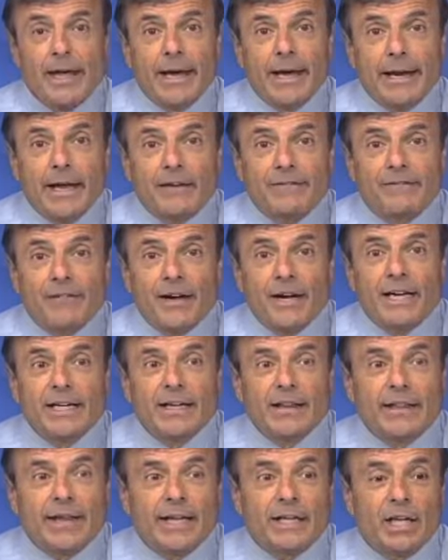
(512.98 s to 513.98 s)
and I
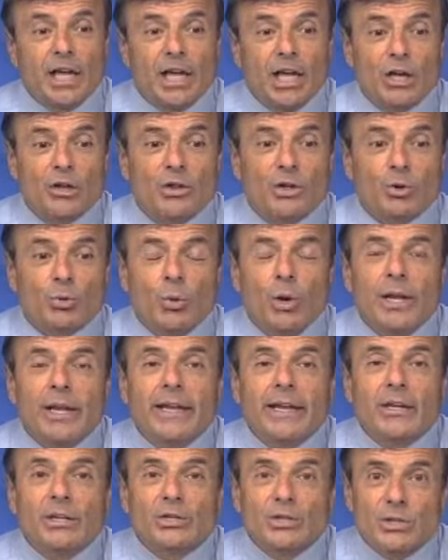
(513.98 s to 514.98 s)
find that they're
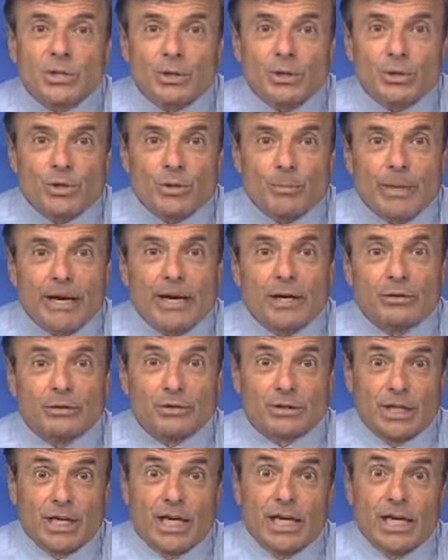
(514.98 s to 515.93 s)
really concerned about